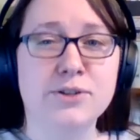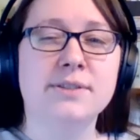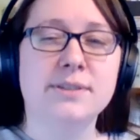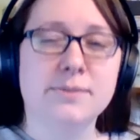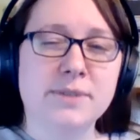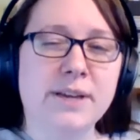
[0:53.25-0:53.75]

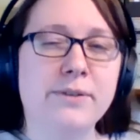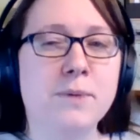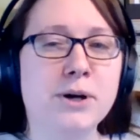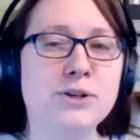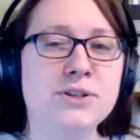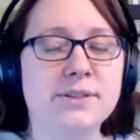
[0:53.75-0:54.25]
there was kind of
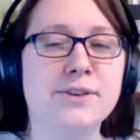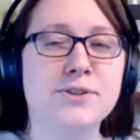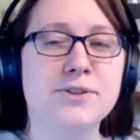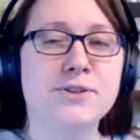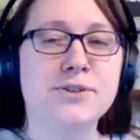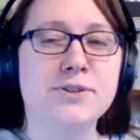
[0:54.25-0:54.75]
emergent
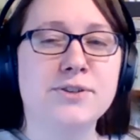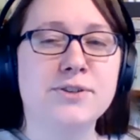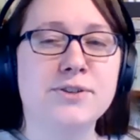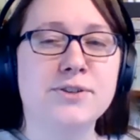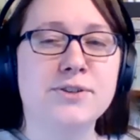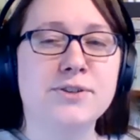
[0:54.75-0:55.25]
discussions
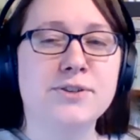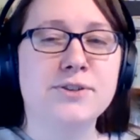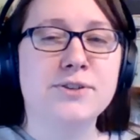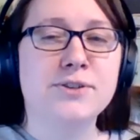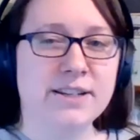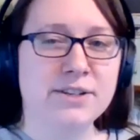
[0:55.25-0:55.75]

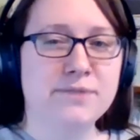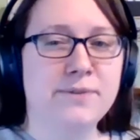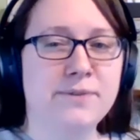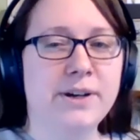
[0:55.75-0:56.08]
around the gender